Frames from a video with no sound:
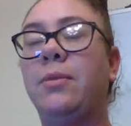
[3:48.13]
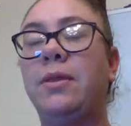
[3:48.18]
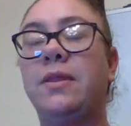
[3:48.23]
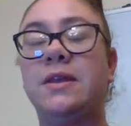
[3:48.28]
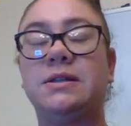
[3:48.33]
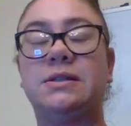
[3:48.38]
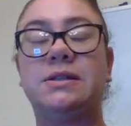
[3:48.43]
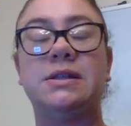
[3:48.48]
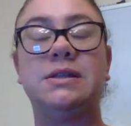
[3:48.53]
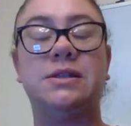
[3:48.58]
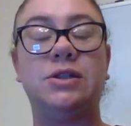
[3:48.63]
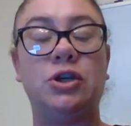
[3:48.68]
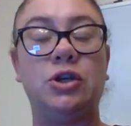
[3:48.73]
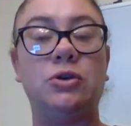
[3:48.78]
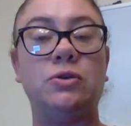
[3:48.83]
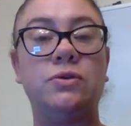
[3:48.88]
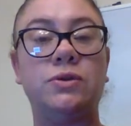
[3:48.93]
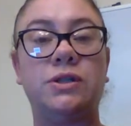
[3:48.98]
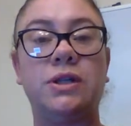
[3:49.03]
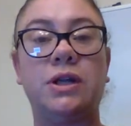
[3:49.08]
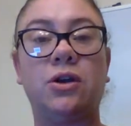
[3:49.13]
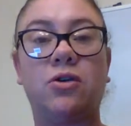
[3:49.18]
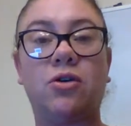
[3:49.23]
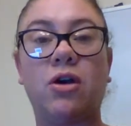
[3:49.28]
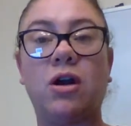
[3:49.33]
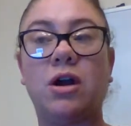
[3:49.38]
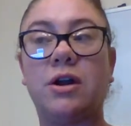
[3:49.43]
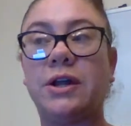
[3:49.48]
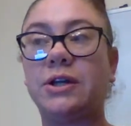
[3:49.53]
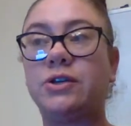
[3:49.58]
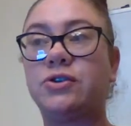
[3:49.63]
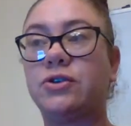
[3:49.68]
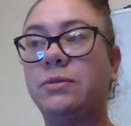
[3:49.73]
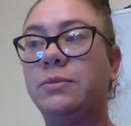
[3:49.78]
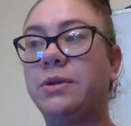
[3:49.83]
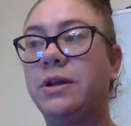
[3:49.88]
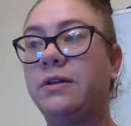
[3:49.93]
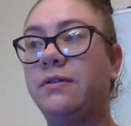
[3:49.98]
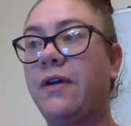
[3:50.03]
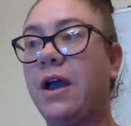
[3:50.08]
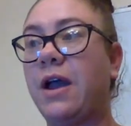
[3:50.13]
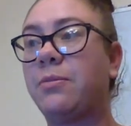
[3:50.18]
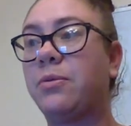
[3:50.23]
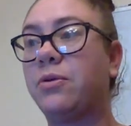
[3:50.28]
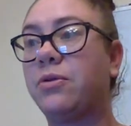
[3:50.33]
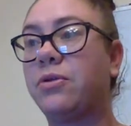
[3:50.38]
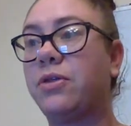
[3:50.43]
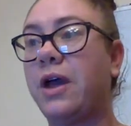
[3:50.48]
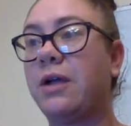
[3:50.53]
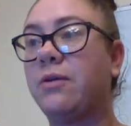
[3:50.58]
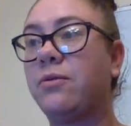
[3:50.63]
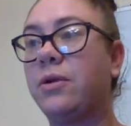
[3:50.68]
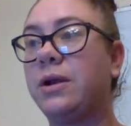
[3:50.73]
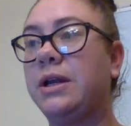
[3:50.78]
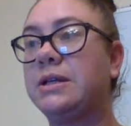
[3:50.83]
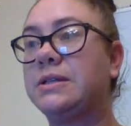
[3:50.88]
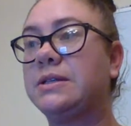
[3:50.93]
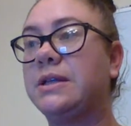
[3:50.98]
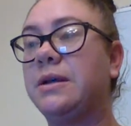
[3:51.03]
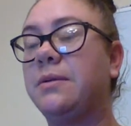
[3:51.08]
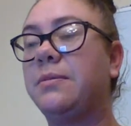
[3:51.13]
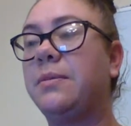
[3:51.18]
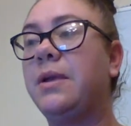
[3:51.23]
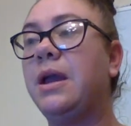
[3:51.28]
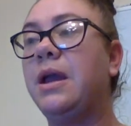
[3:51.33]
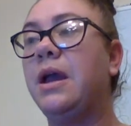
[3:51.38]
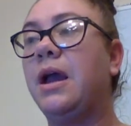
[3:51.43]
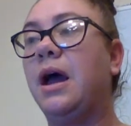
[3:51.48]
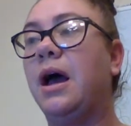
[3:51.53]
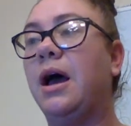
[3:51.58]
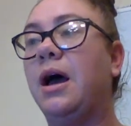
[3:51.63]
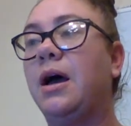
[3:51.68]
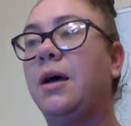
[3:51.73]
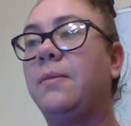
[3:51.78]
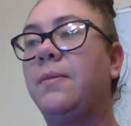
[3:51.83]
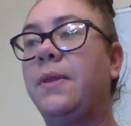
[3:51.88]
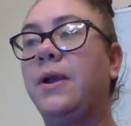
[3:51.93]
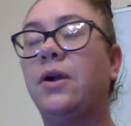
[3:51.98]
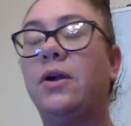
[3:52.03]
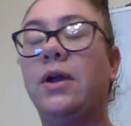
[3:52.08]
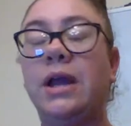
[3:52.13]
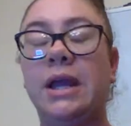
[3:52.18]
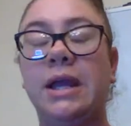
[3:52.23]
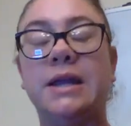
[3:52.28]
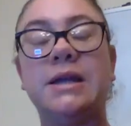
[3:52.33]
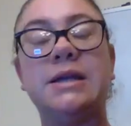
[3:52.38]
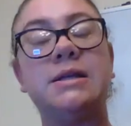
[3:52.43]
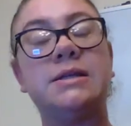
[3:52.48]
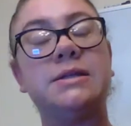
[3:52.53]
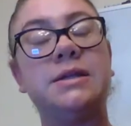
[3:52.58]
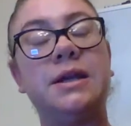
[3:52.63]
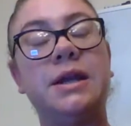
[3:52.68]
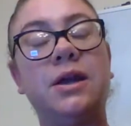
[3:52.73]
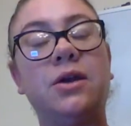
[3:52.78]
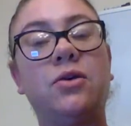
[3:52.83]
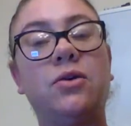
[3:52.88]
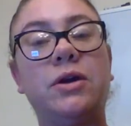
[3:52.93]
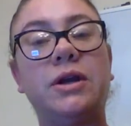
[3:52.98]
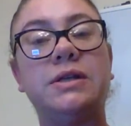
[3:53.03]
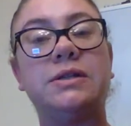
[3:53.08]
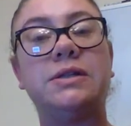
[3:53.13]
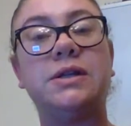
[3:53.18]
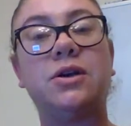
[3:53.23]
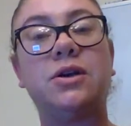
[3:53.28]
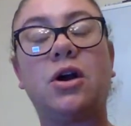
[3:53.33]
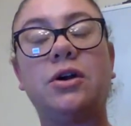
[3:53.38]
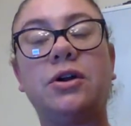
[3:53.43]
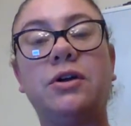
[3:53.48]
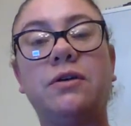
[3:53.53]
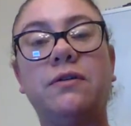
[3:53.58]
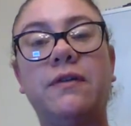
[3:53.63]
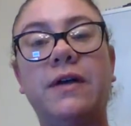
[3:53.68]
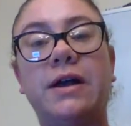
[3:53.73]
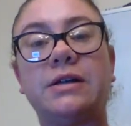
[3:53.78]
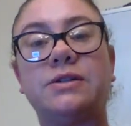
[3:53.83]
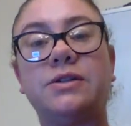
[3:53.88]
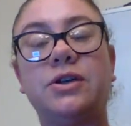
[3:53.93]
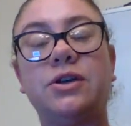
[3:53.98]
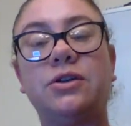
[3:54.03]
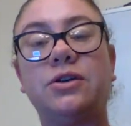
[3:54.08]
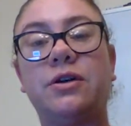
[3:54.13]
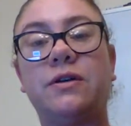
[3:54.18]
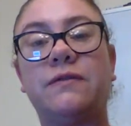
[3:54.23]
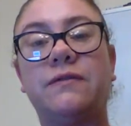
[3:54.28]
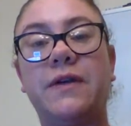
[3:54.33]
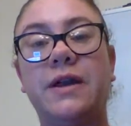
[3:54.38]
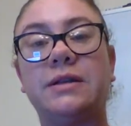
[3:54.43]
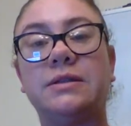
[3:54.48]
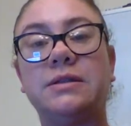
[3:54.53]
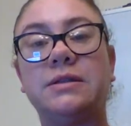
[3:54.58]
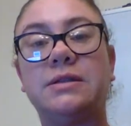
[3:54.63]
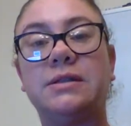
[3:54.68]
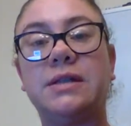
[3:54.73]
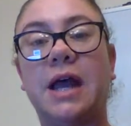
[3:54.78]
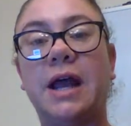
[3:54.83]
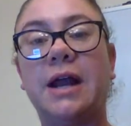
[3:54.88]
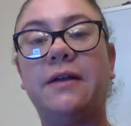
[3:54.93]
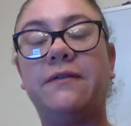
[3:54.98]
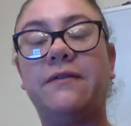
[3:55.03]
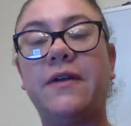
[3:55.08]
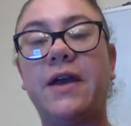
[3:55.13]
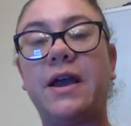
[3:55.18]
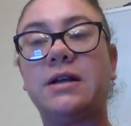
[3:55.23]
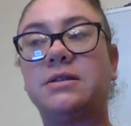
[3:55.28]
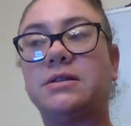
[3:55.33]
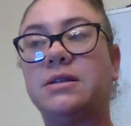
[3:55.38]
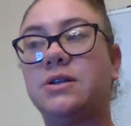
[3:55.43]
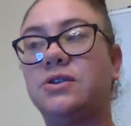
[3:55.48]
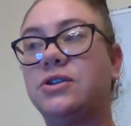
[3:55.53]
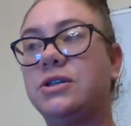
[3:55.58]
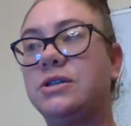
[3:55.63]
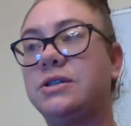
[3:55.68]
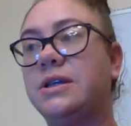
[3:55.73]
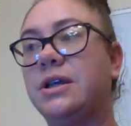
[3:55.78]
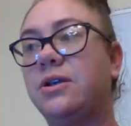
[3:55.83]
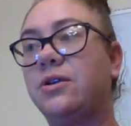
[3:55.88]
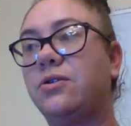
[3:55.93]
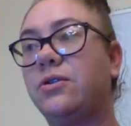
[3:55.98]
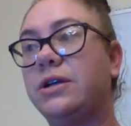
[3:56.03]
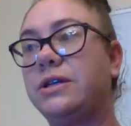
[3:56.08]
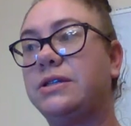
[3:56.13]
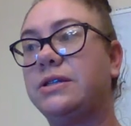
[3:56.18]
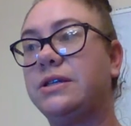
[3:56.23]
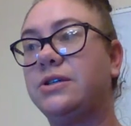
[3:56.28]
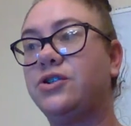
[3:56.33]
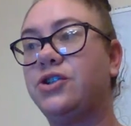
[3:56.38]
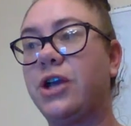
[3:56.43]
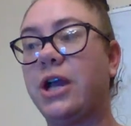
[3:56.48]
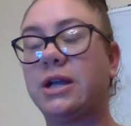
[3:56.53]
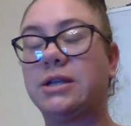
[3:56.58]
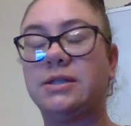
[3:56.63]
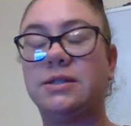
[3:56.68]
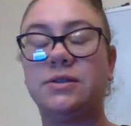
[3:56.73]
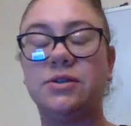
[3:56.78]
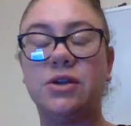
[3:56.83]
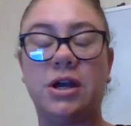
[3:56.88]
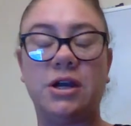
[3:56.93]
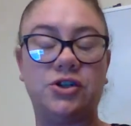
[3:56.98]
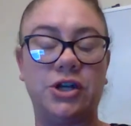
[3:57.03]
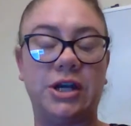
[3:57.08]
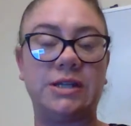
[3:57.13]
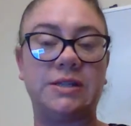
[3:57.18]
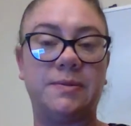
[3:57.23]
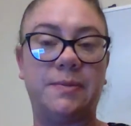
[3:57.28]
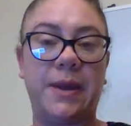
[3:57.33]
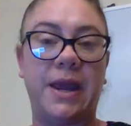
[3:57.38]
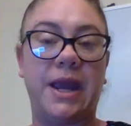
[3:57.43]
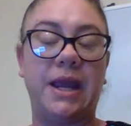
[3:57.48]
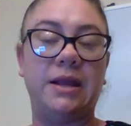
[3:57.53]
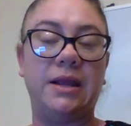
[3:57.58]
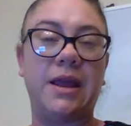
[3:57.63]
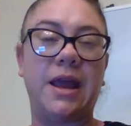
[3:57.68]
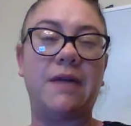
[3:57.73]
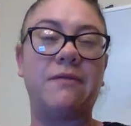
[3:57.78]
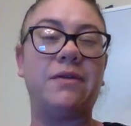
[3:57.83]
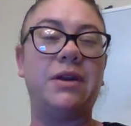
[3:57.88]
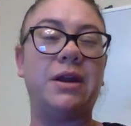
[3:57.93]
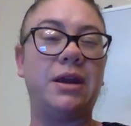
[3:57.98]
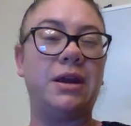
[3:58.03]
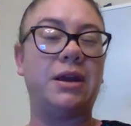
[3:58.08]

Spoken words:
This is used in chronic treatment of hypothyroidism. There is an increase in cardiovascular events, side effects such as increase in chest pain. They